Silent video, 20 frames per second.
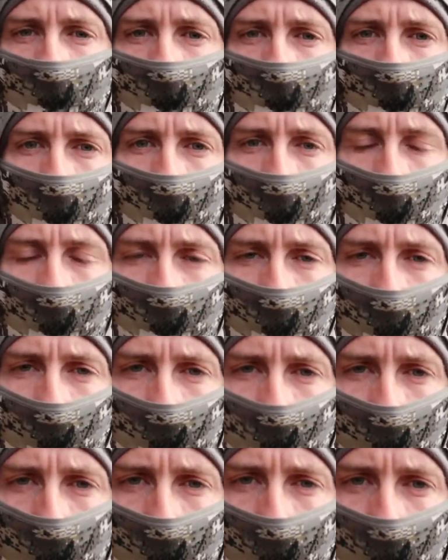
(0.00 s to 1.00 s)
So that
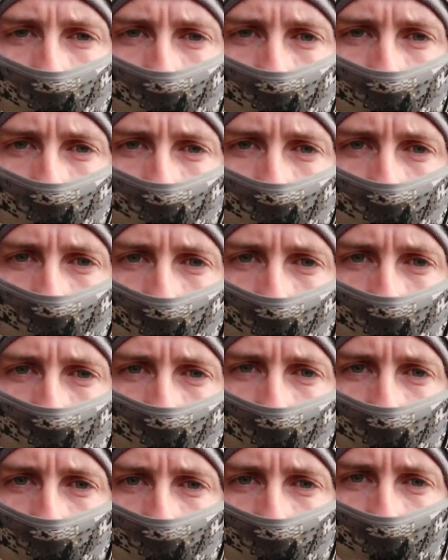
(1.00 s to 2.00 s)
right there is all
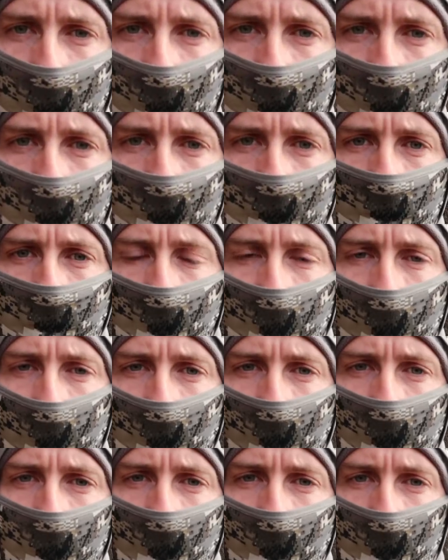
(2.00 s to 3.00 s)
built into the
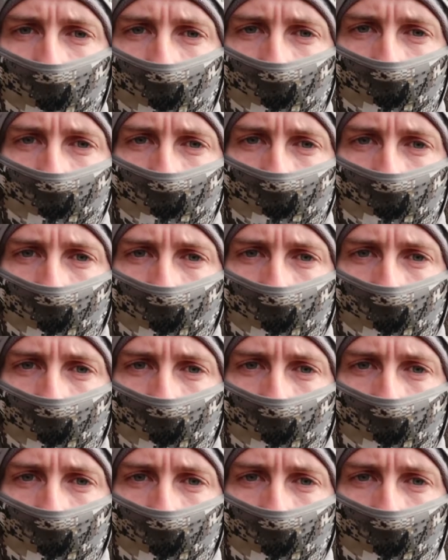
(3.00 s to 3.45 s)
Fanatic hoodie